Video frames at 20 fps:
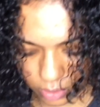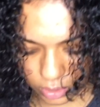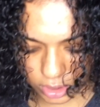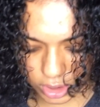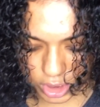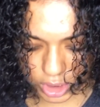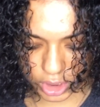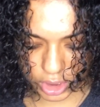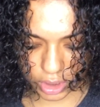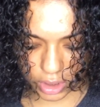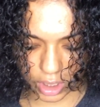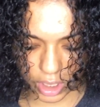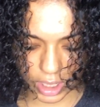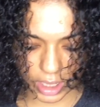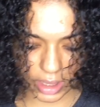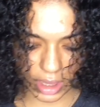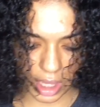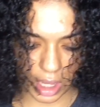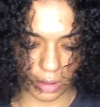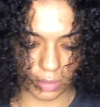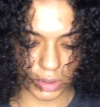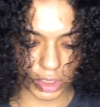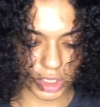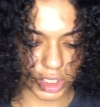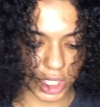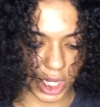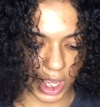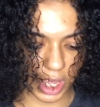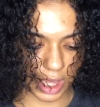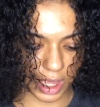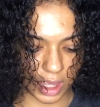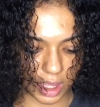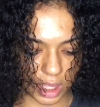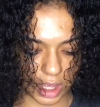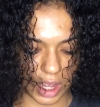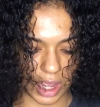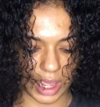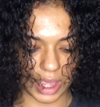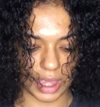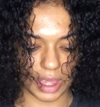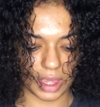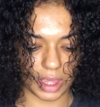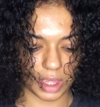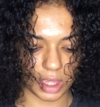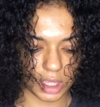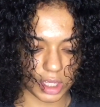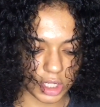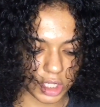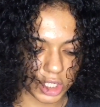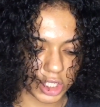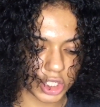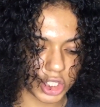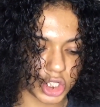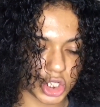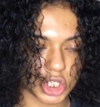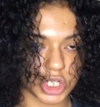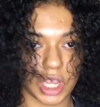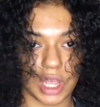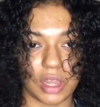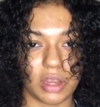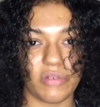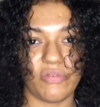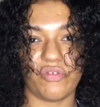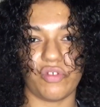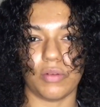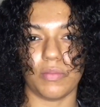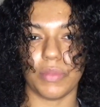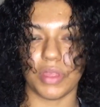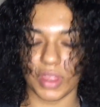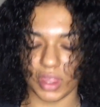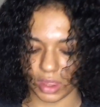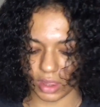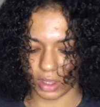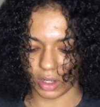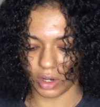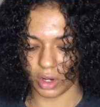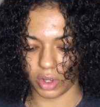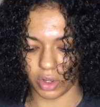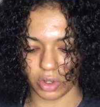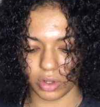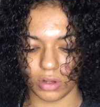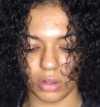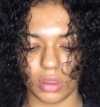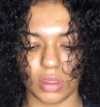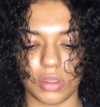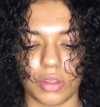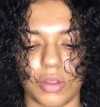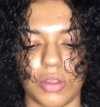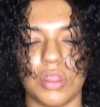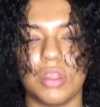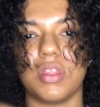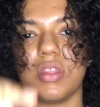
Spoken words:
I want to show you guys how much hair I shed from this alone. So